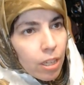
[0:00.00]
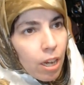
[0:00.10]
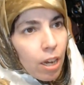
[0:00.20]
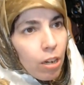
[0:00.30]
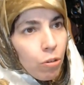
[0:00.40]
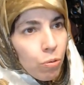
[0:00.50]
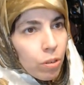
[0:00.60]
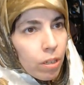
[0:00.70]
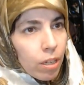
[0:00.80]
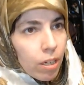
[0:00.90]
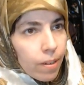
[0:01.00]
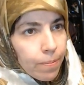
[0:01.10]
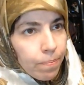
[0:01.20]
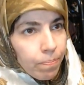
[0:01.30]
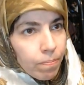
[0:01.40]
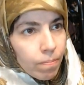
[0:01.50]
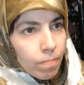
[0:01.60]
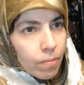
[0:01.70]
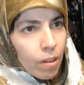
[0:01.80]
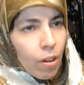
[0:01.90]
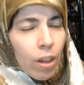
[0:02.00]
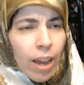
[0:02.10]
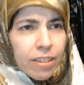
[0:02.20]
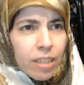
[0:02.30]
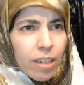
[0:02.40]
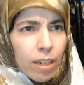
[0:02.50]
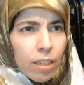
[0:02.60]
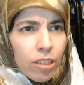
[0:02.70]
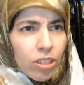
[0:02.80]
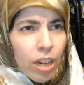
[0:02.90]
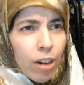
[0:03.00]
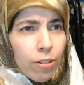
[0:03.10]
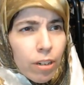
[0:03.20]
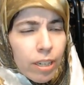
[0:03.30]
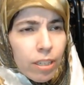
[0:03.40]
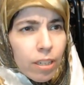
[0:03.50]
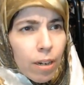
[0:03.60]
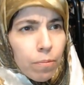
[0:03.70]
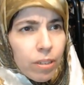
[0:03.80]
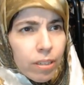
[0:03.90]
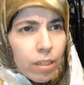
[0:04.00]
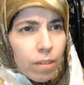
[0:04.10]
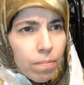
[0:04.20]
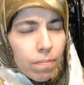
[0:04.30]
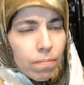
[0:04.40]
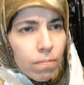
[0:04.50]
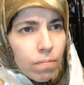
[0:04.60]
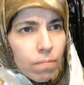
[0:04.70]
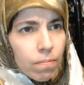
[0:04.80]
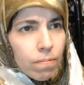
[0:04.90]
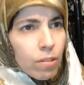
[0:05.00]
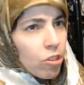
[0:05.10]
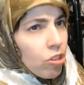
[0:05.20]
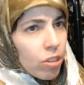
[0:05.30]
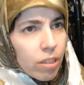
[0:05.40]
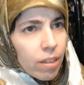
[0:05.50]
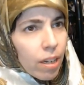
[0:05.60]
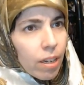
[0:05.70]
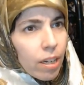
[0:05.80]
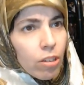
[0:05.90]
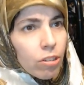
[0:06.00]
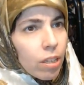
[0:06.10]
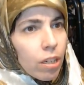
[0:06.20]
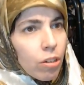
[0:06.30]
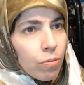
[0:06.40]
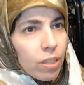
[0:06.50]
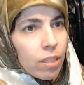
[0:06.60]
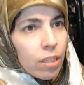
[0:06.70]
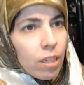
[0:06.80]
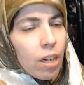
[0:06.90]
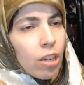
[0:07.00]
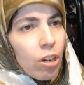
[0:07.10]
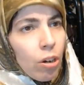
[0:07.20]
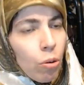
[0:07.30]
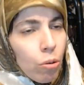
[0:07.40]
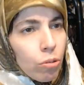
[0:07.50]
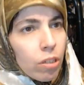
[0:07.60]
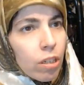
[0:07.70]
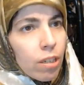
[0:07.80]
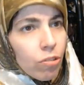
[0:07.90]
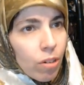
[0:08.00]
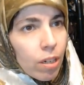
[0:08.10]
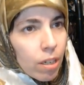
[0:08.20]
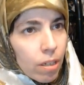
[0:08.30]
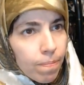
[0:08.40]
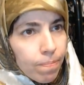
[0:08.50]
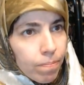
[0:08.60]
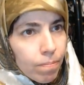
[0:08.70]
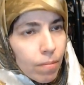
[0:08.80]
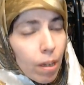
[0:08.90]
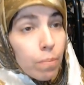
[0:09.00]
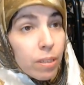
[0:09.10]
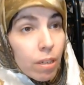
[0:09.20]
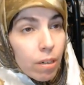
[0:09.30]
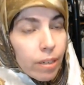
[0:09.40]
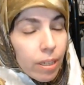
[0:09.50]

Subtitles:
Luke. Has he taken a shower anytime recently? Just saying. He looks like a greasy, old drunk. I'm sorry.